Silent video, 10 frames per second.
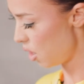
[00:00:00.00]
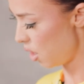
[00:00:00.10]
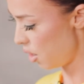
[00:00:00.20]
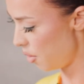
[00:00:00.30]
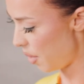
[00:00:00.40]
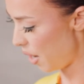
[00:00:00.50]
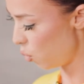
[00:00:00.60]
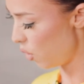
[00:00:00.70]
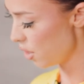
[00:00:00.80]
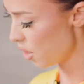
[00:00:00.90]
I
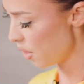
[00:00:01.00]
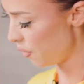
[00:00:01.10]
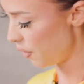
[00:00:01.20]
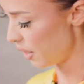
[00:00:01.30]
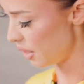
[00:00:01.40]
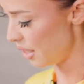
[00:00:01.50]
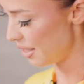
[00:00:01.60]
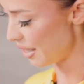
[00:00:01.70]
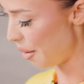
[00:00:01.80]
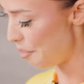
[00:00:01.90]
wonder if it
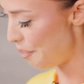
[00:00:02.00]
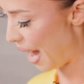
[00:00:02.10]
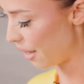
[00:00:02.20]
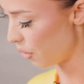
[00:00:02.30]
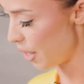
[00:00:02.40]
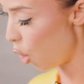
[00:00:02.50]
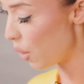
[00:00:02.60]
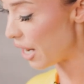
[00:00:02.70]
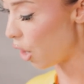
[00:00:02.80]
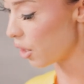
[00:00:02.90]
needs a battery. Oh,
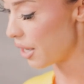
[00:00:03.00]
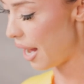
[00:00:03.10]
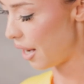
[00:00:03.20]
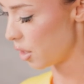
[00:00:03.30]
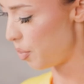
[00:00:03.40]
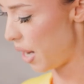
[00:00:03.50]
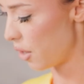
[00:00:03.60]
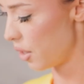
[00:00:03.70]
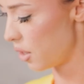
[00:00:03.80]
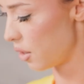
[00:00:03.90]
and it already has
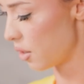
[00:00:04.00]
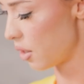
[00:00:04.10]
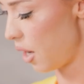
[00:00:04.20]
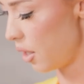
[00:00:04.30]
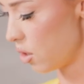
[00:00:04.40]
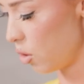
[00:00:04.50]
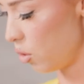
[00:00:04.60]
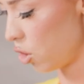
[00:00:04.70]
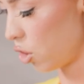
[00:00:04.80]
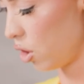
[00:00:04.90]
batteries inside, so
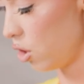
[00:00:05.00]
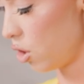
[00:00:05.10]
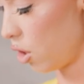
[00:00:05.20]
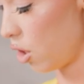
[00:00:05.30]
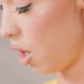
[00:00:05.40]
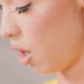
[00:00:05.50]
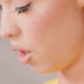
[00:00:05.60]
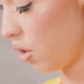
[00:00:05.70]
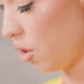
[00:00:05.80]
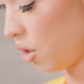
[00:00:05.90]
it should turn
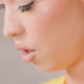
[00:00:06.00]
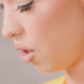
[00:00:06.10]
on.